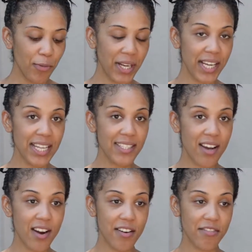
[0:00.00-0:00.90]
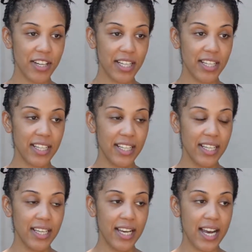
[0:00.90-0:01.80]
When I got to Harvard,
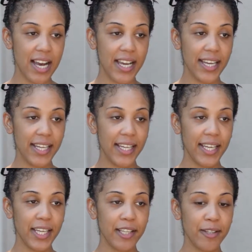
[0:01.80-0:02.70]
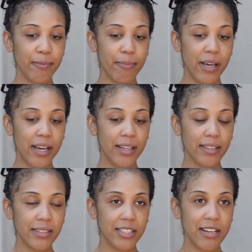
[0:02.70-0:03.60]
I had
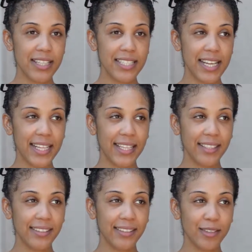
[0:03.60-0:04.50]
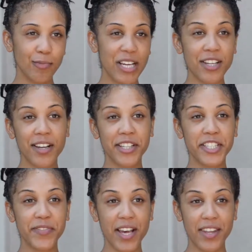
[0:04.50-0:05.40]
started dating my daughter's
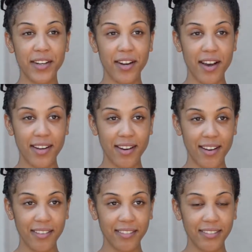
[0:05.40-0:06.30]
father on and off.